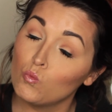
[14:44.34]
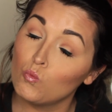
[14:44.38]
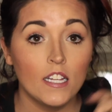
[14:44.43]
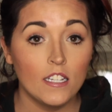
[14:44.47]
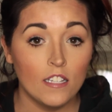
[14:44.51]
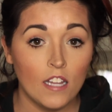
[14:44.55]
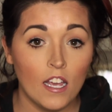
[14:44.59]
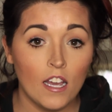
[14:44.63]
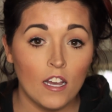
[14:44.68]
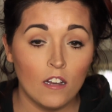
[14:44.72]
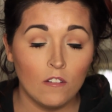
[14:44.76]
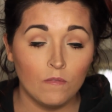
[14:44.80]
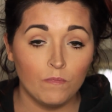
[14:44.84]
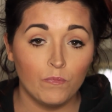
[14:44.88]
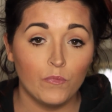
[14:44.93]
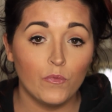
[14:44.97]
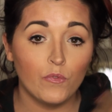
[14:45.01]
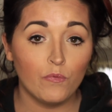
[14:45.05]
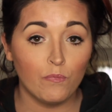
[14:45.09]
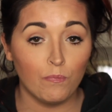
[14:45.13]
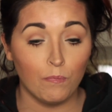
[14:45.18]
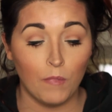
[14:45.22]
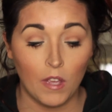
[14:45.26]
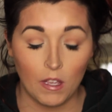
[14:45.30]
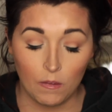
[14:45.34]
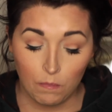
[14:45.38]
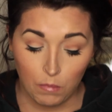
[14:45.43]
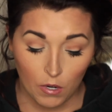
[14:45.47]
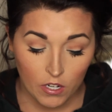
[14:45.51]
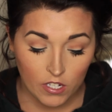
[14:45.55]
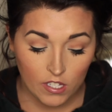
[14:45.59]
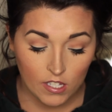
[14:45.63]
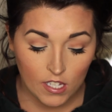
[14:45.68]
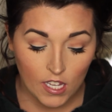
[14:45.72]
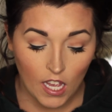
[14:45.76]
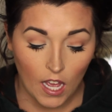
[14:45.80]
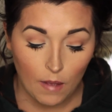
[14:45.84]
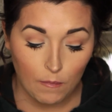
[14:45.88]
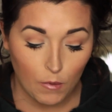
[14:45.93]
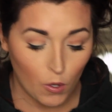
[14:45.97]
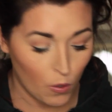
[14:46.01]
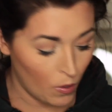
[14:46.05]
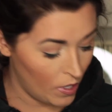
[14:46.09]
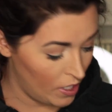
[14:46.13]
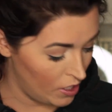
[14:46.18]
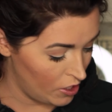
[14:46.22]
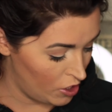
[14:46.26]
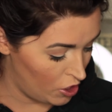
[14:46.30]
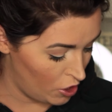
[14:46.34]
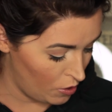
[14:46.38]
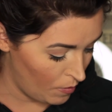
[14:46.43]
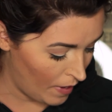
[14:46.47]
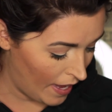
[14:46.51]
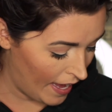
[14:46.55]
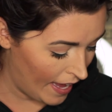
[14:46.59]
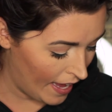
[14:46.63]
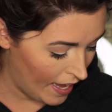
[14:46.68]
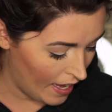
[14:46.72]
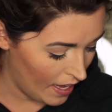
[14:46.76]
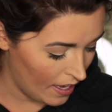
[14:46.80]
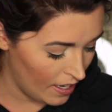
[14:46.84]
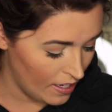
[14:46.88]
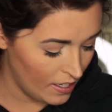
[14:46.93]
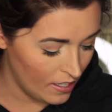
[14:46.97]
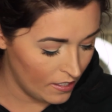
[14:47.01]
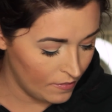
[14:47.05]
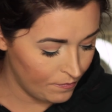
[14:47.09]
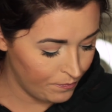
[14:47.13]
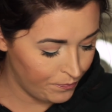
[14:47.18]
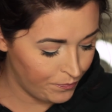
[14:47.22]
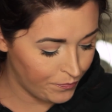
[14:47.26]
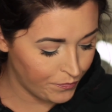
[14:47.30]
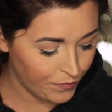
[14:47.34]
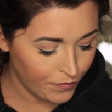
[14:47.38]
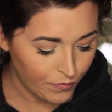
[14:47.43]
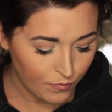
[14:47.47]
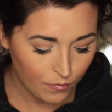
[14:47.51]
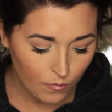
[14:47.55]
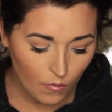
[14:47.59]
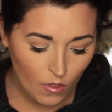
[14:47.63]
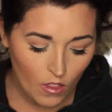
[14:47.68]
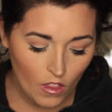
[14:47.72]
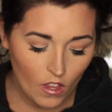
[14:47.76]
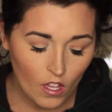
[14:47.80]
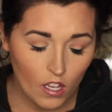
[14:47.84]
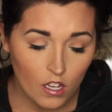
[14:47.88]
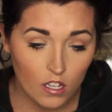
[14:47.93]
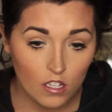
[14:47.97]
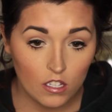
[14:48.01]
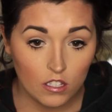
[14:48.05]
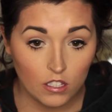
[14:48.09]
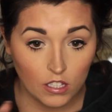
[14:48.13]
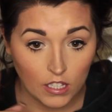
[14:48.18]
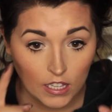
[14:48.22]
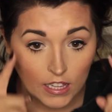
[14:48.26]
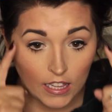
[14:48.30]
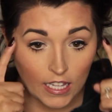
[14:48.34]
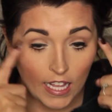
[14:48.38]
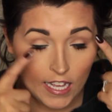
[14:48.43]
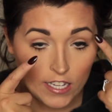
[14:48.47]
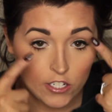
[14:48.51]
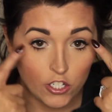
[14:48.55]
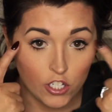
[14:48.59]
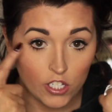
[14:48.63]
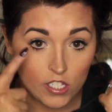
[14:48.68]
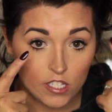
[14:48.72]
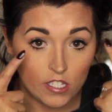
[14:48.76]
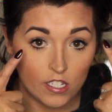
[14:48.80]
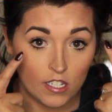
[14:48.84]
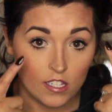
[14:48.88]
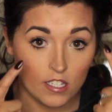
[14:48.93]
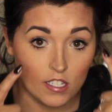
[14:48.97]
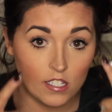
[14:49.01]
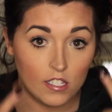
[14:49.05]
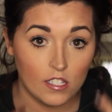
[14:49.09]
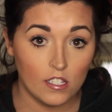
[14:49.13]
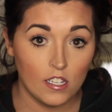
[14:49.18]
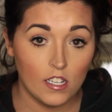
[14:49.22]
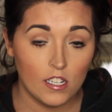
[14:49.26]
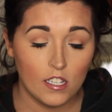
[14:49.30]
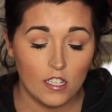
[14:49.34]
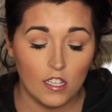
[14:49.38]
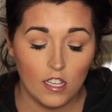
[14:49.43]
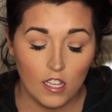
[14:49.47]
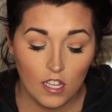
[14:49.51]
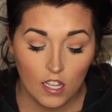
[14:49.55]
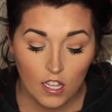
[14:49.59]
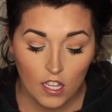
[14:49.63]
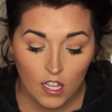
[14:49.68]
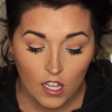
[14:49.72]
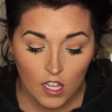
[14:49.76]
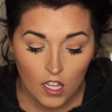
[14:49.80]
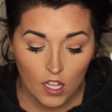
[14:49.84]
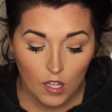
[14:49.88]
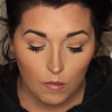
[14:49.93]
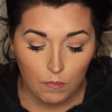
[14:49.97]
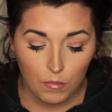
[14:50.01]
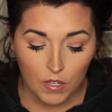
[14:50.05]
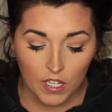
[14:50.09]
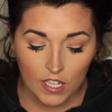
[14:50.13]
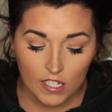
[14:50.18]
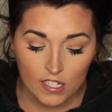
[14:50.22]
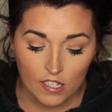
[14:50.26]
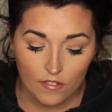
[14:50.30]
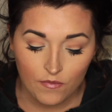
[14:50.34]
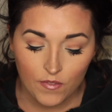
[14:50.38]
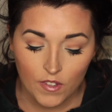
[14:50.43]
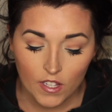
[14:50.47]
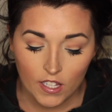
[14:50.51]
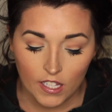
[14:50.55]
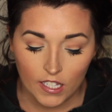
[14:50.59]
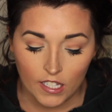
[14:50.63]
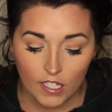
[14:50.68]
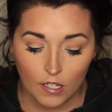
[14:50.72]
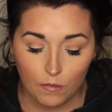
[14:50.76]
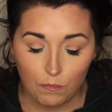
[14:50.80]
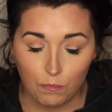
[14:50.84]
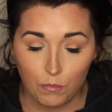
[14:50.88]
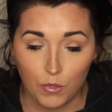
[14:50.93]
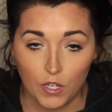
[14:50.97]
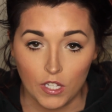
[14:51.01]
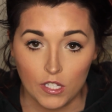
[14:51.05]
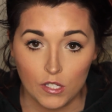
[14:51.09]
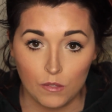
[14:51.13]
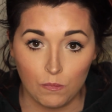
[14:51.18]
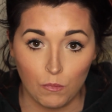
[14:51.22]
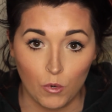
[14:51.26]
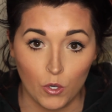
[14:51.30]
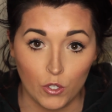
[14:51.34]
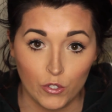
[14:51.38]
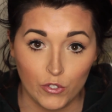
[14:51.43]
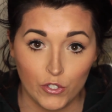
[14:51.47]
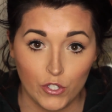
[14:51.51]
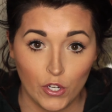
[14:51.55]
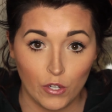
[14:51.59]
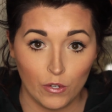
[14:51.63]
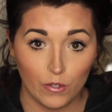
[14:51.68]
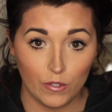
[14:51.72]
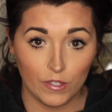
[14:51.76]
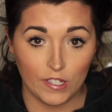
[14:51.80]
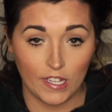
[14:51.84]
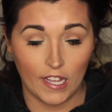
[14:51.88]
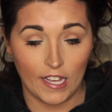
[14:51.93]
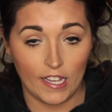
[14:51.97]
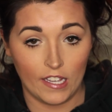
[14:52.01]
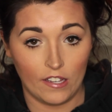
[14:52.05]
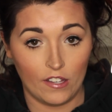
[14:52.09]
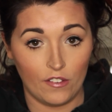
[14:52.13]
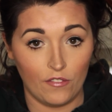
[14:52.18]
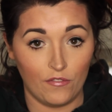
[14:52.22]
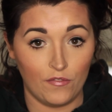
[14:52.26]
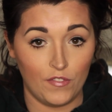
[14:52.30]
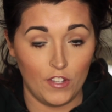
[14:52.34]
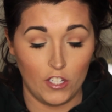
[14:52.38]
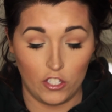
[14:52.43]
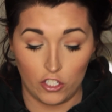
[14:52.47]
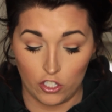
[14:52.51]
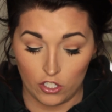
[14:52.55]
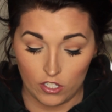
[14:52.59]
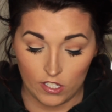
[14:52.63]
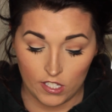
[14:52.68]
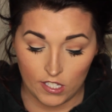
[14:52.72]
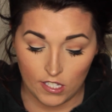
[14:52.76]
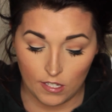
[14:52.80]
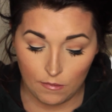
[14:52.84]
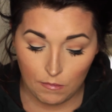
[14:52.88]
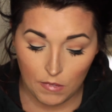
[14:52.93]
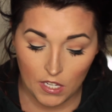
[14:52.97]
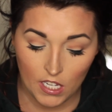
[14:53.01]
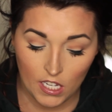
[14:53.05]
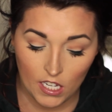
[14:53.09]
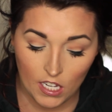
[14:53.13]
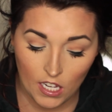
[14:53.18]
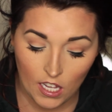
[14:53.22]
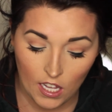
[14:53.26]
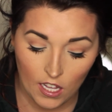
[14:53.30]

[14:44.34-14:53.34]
Now, me personally, I'm going to add lashes to this look because I feel like it brings more doe-like features to me